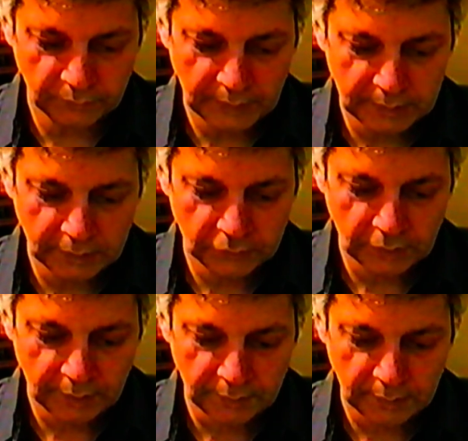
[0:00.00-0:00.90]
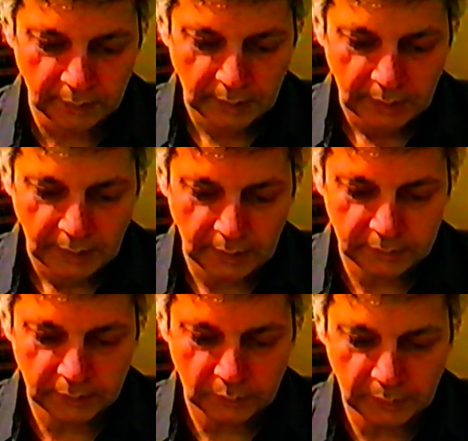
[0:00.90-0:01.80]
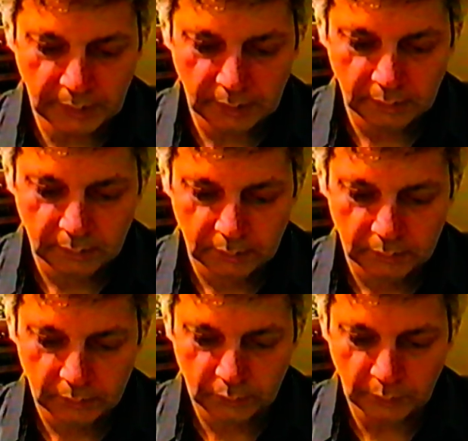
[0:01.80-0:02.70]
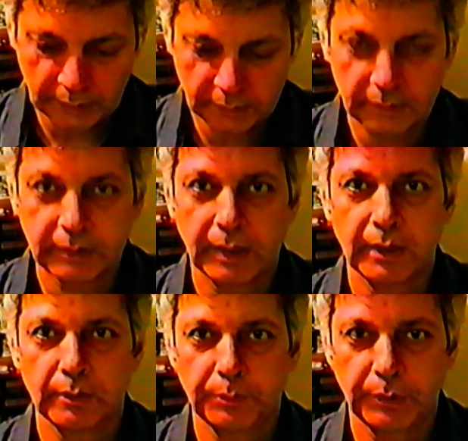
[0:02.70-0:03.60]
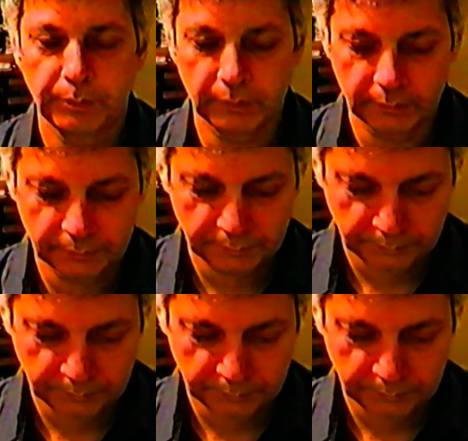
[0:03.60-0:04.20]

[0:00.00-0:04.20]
to fight each other in the ring to entertain people.